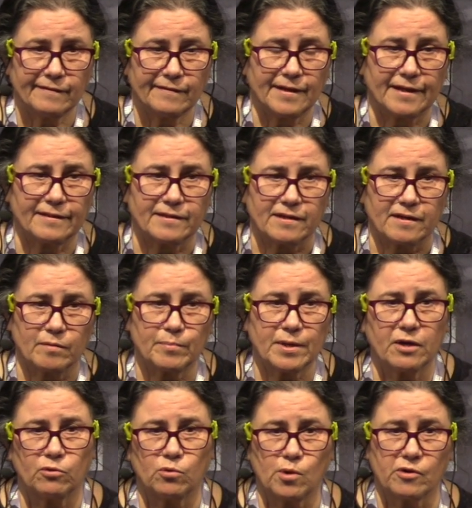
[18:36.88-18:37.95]
that the
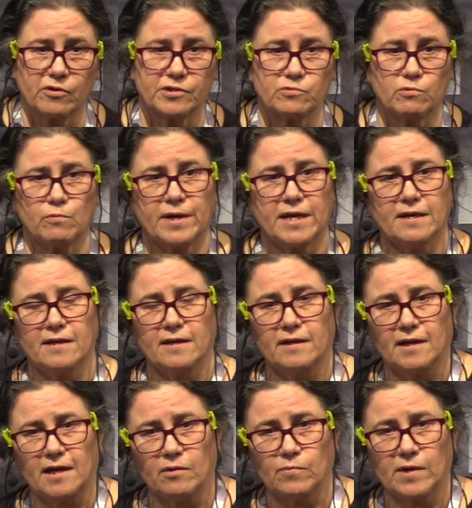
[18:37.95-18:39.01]
inbound queries were waiting
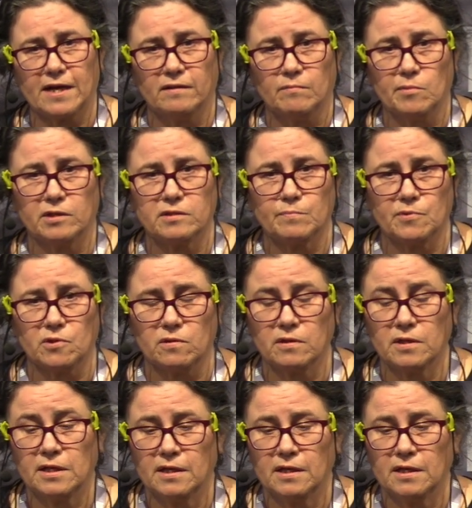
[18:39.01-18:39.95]
in, and we had the